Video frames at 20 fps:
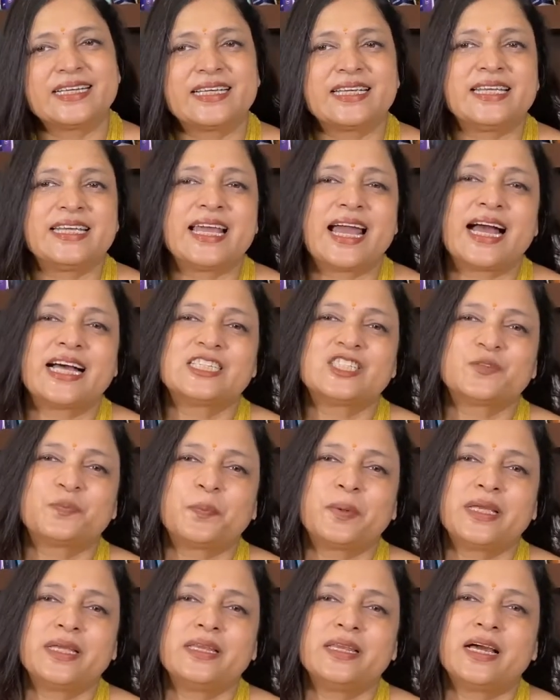He has
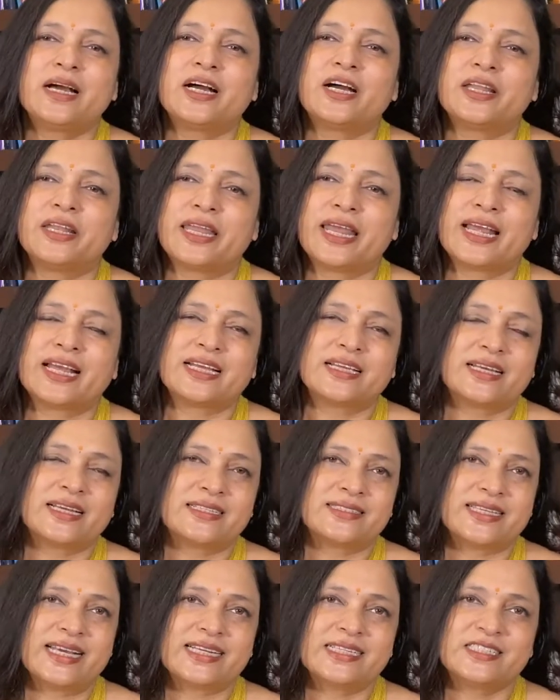been an
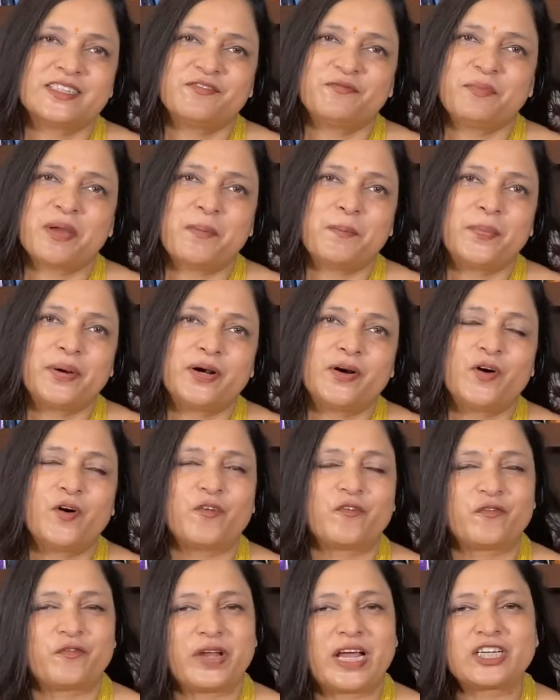executive member
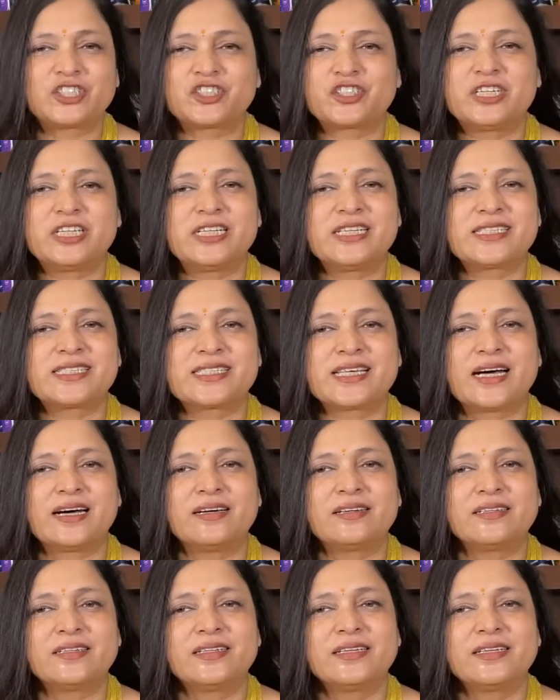of National SR.